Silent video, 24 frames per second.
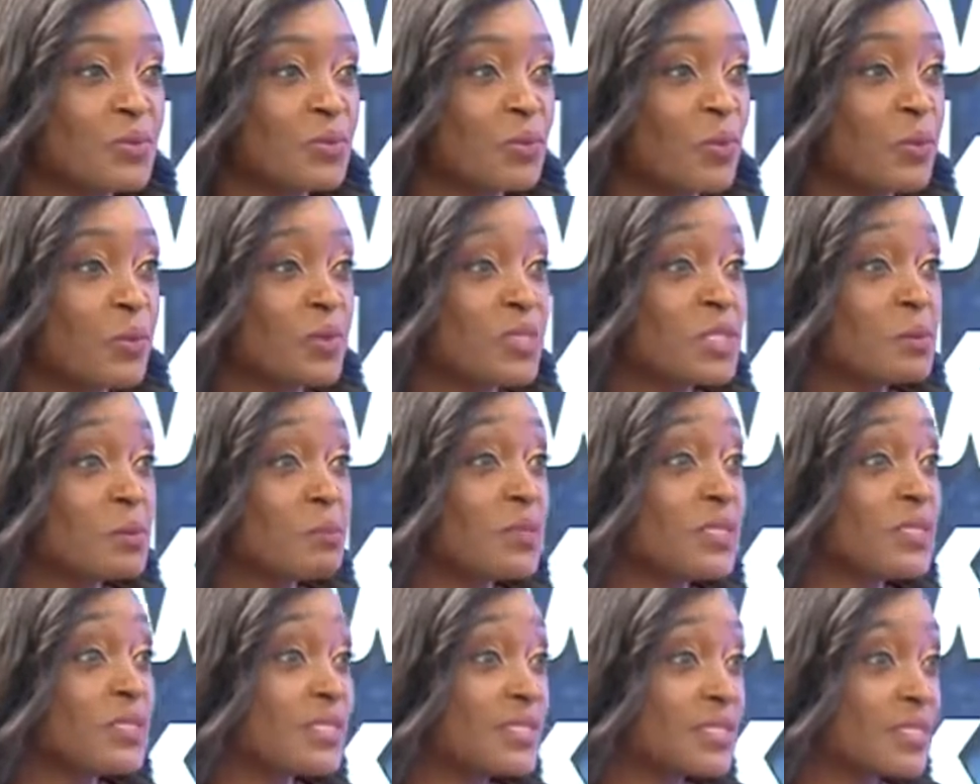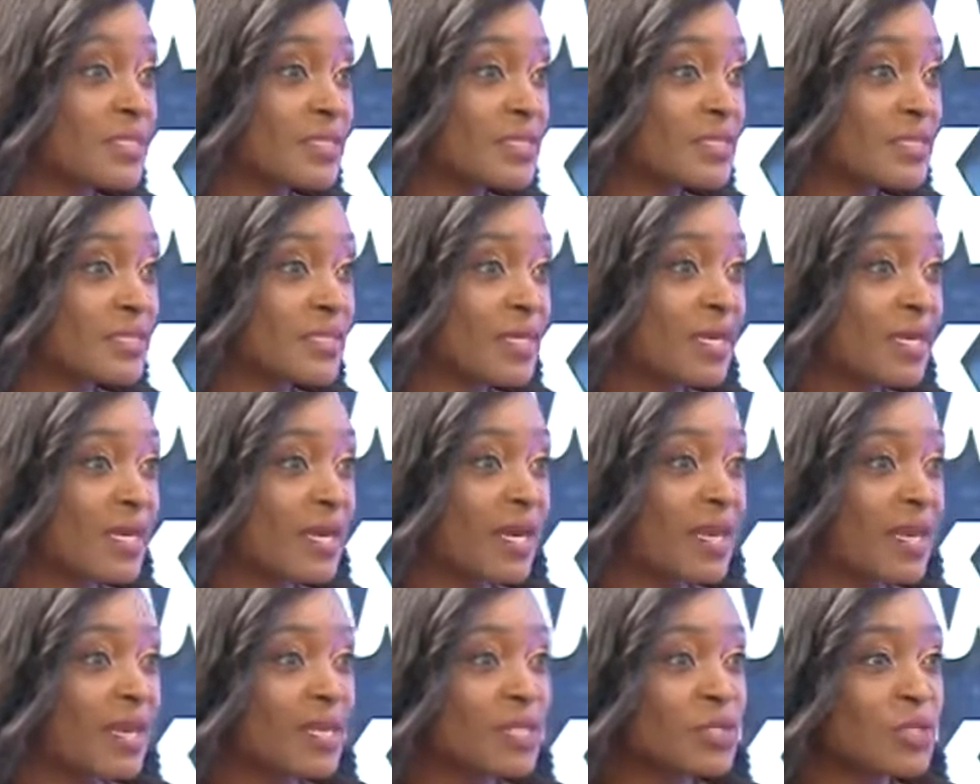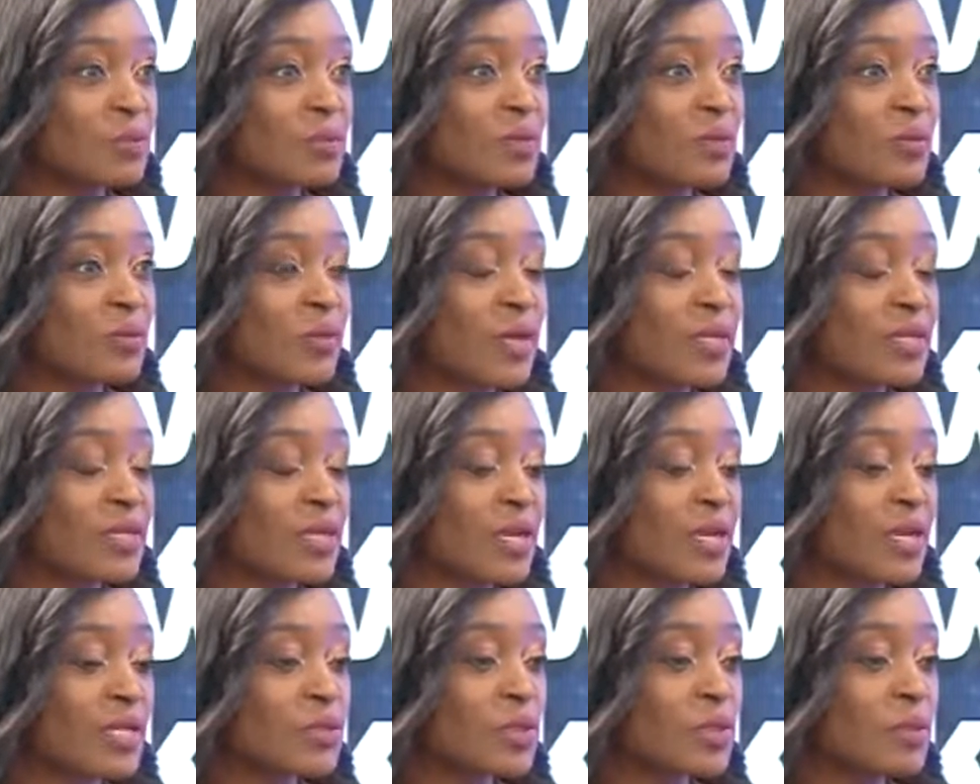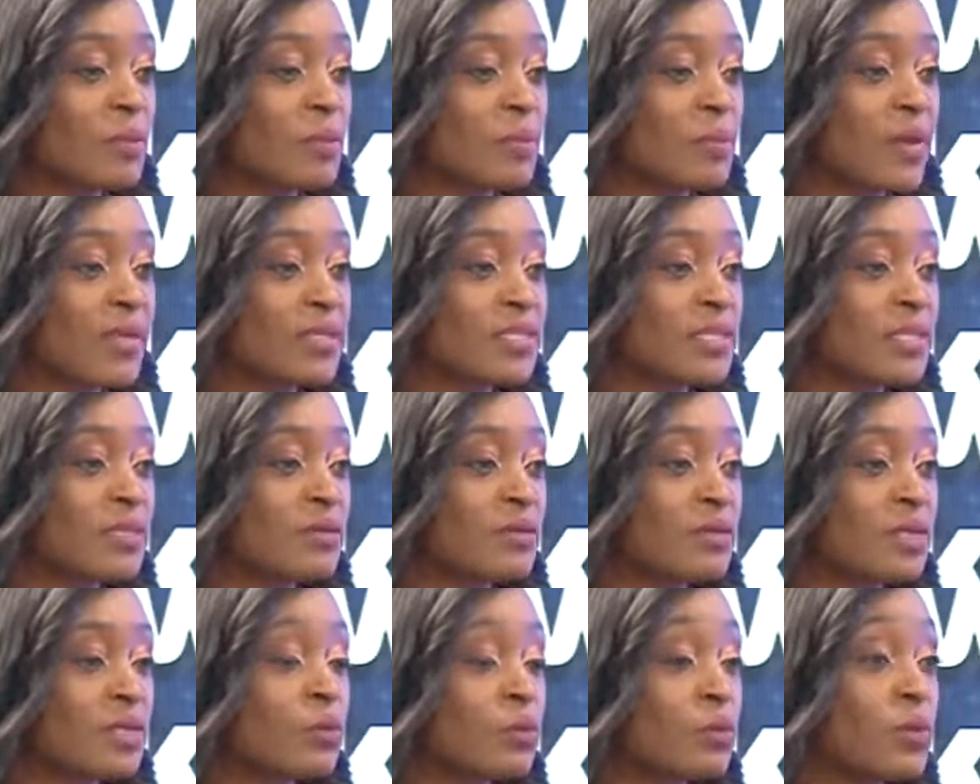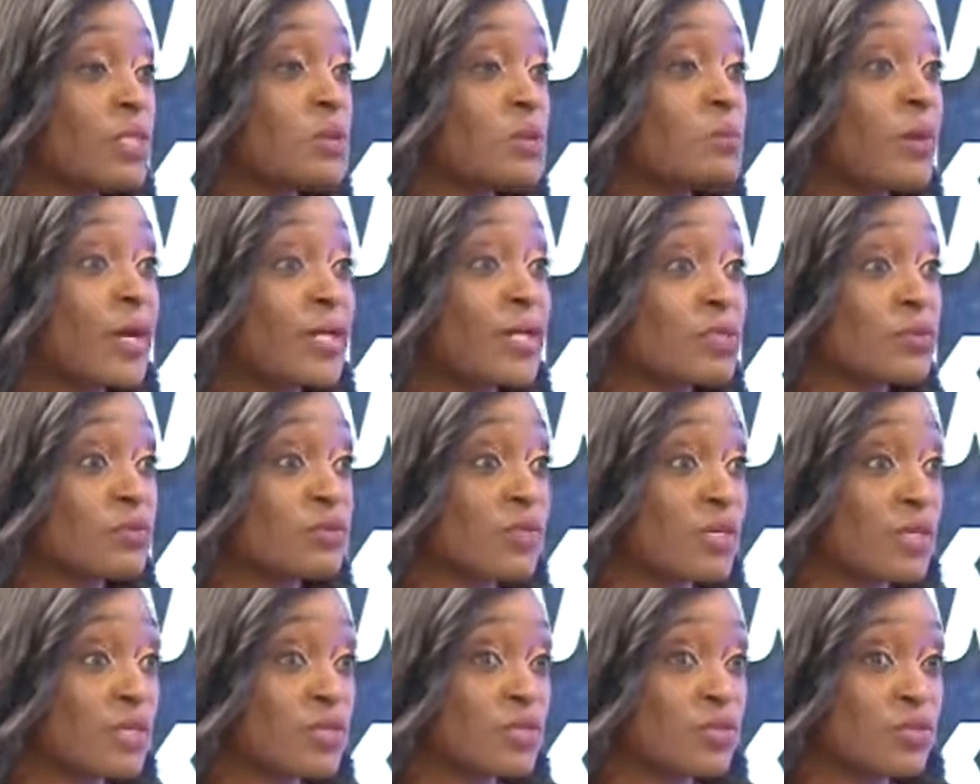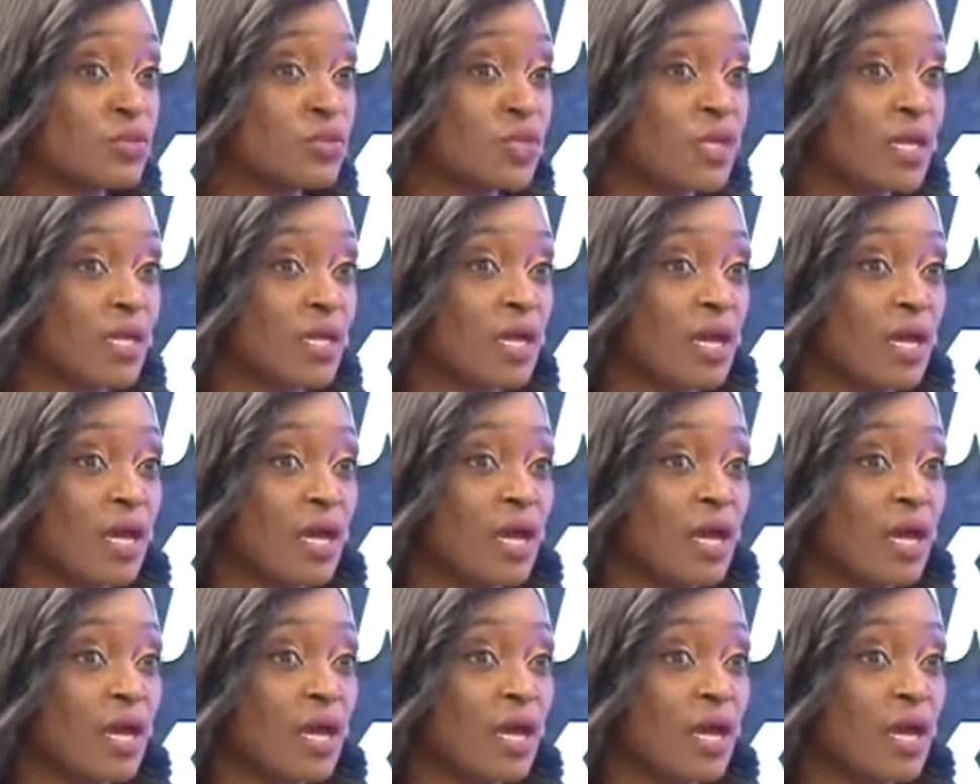know which species can actually be planted in which parts of the country.